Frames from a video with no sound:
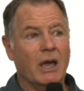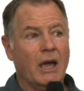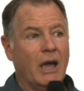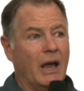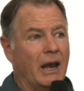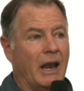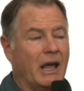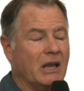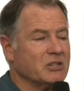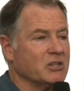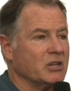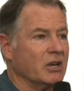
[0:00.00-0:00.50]

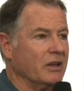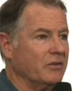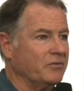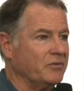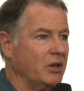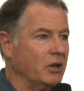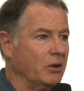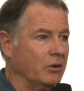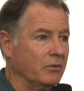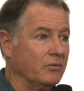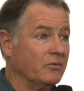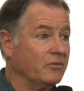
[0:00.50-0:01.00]
And actually, if
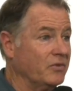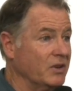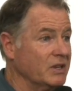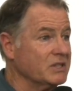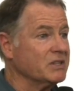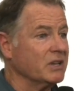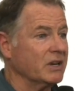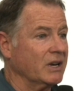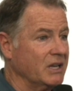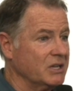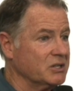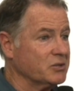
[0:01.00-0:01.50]
you
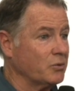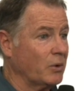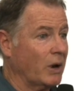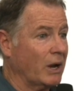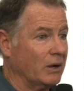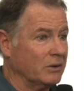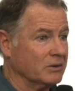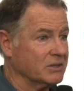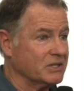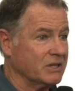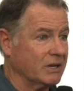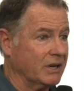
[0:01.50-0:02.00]
visit
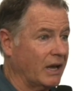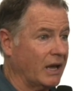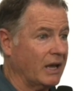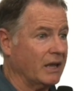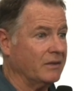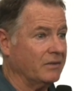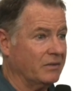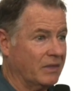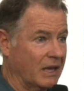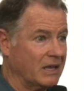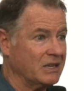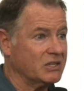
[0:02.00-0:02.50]
Israel today,
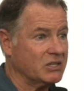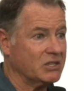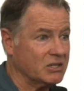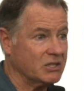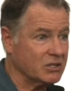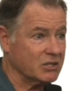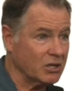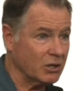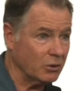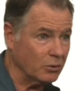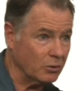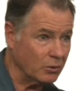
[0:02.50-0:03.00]
they
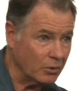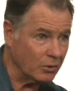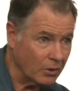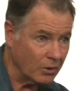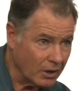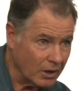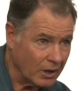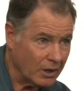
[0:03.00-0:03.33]
still